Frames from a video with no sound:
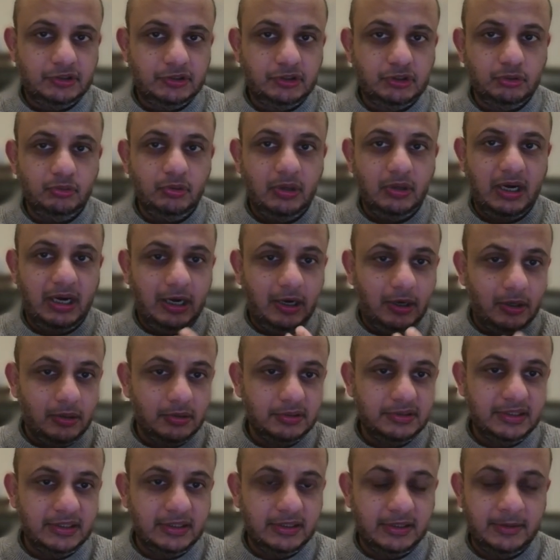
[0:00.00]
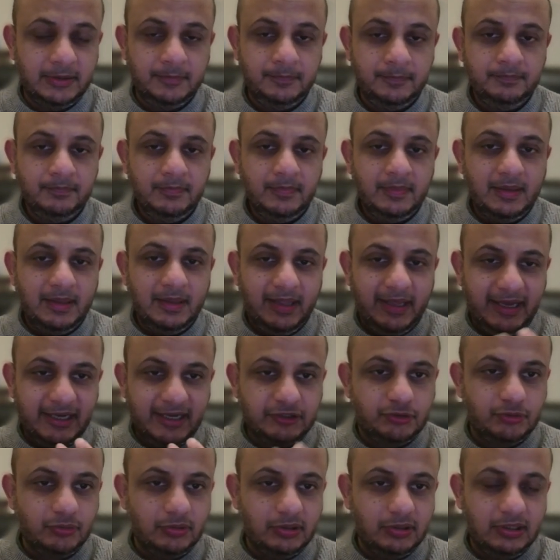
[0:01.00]
to how the
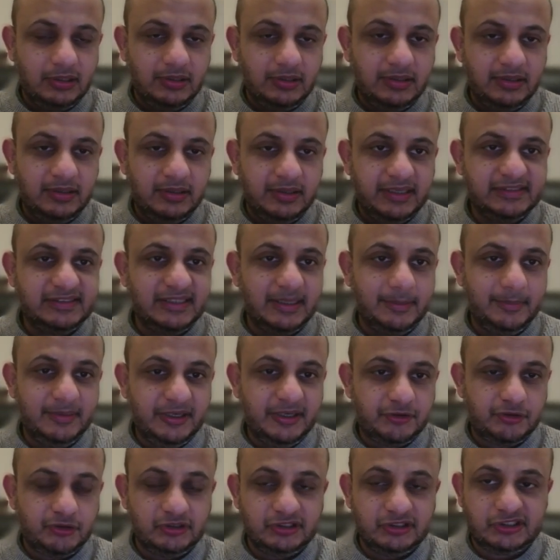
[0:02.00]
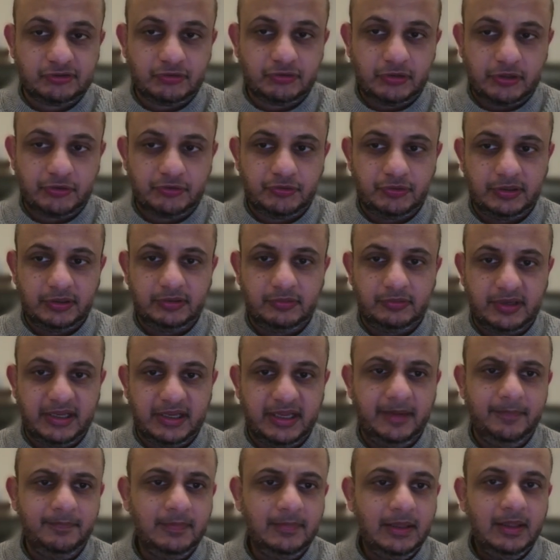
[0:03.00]
actual uh, examination is structured,
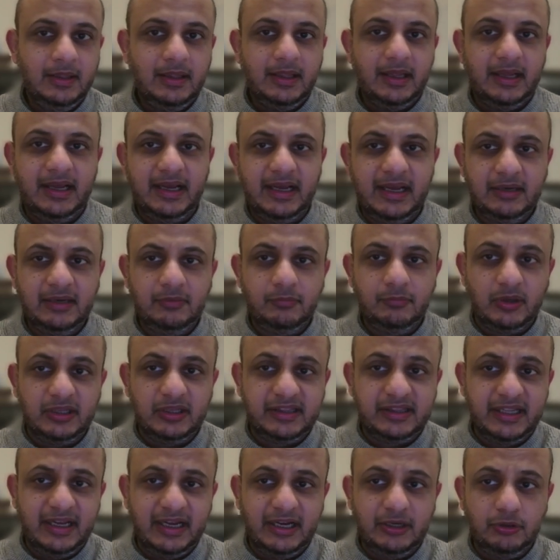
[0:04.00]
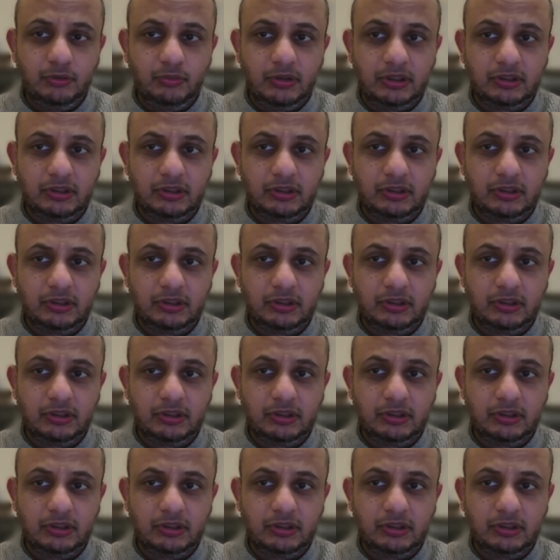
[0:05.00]
okay? And one thing I do want